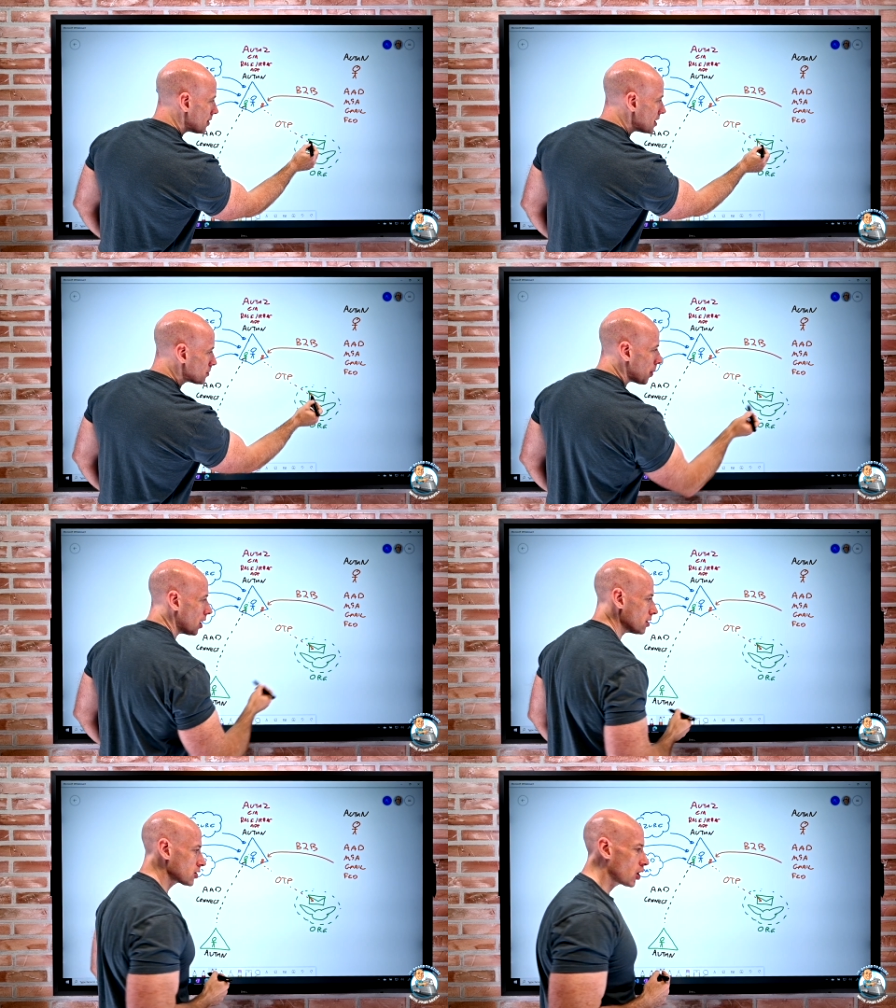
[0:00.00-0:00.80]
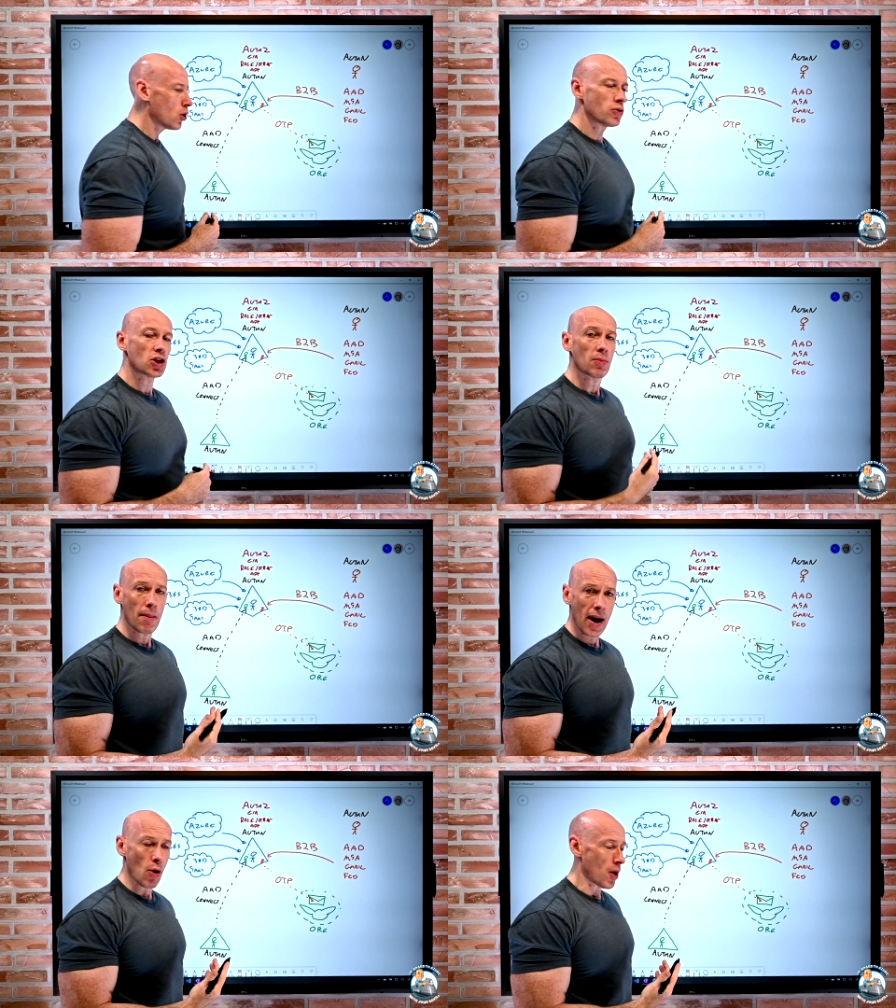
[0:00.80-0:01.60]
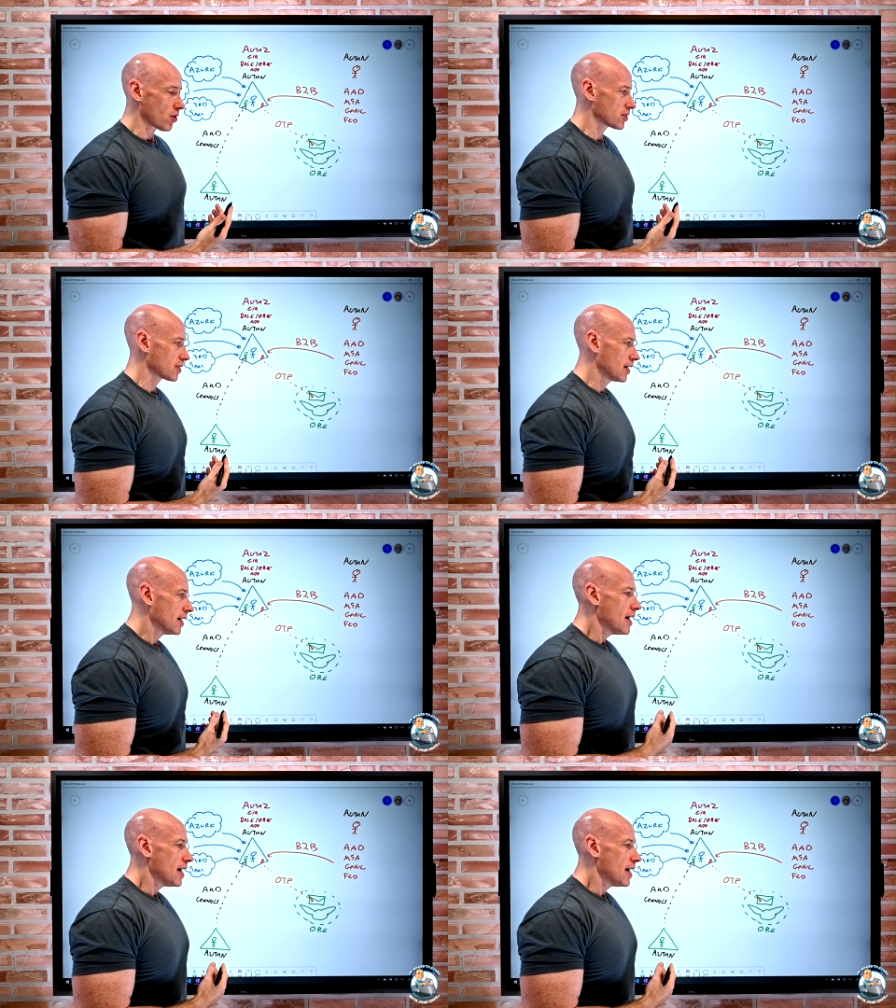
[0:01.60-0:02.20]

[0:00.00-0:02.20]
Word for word: this passcode to my mailbox.